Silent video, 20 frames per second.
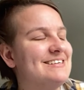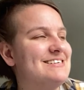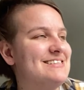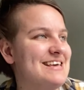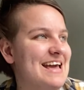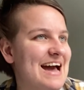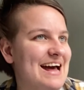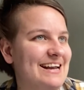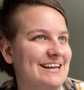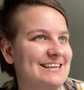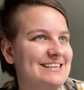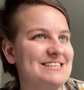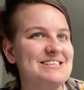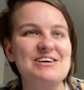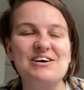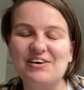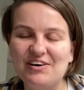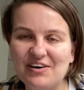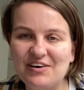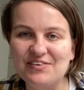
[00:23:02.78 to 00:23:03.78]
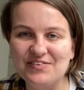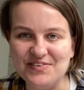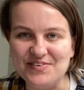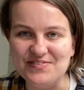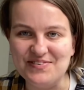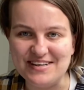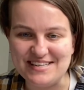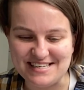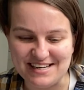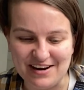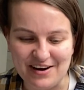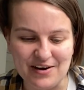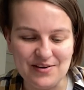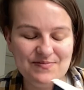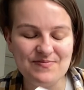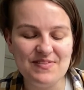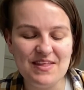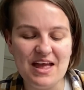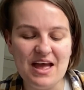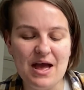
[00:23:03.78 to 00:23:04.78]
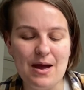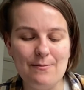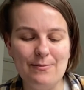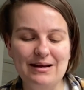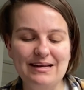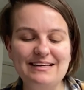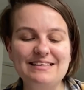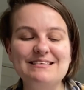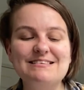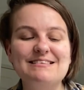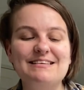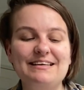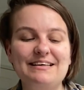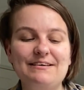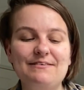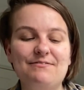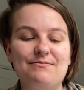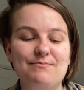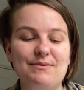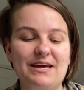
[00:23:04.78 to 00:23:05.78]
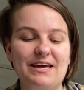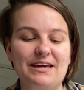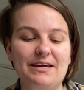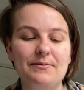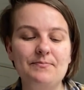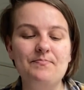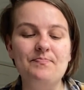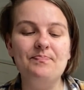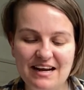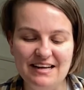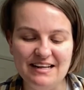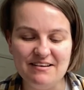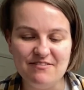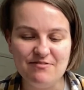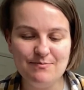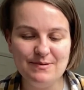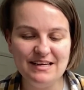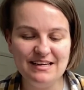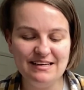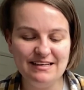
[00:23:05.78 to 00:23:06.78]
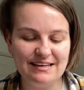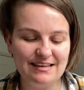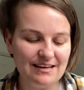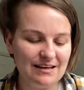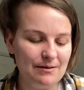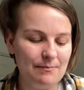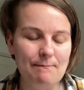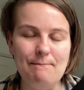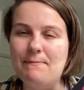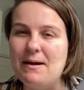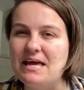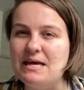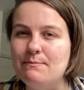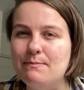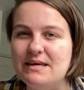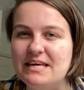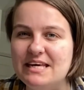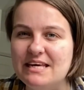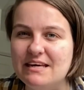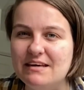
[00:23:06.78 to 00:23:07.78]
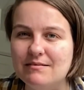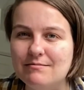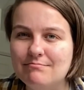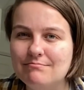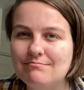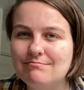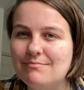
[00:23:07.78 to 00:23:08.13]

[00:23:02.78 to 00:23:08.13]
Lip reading: the end of the video, please leave me a little baby